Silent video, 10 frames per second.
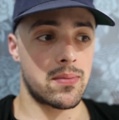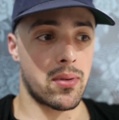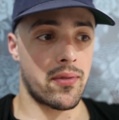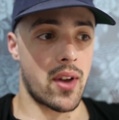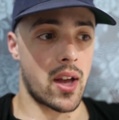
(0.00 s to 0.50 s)

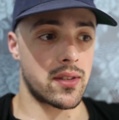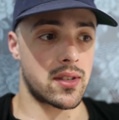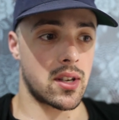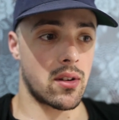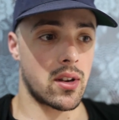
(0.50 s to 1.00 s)
profound
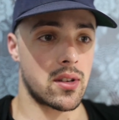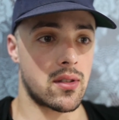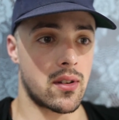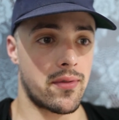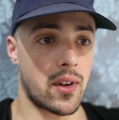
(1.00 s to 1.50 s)
series
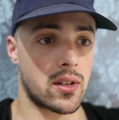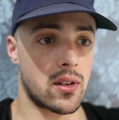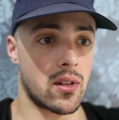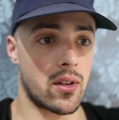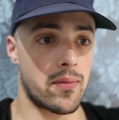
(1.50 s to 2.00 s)
that affected
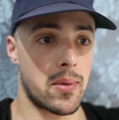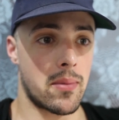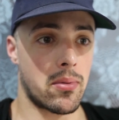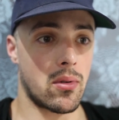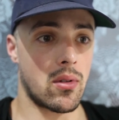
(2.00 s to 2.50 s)
a lot of
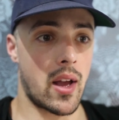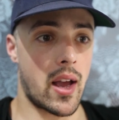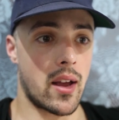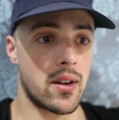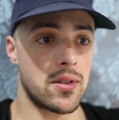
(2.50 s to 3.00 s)
people,
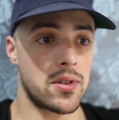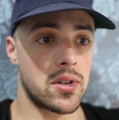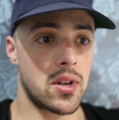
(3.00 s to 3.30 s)
and